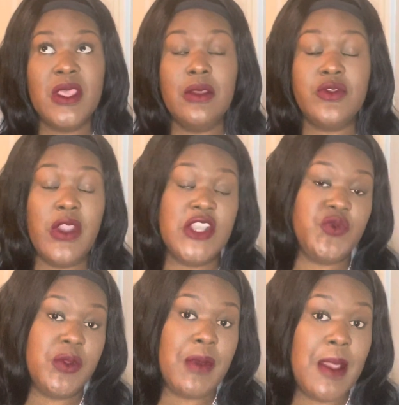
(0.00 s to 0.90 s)

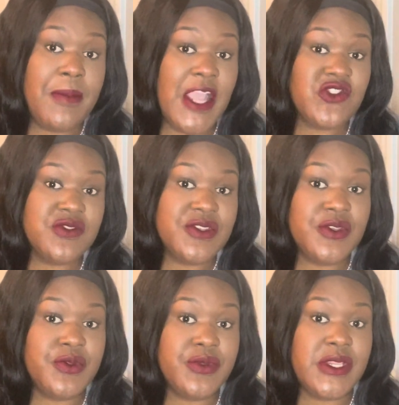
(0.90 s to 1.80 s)
graduated with my bachelor's
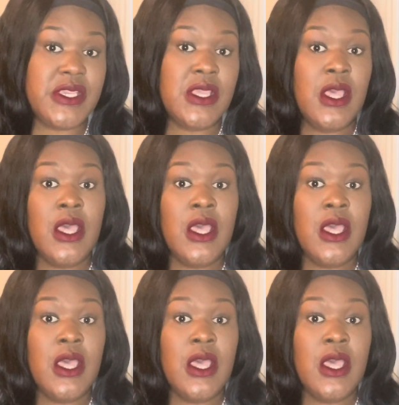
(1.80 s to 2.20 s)
degree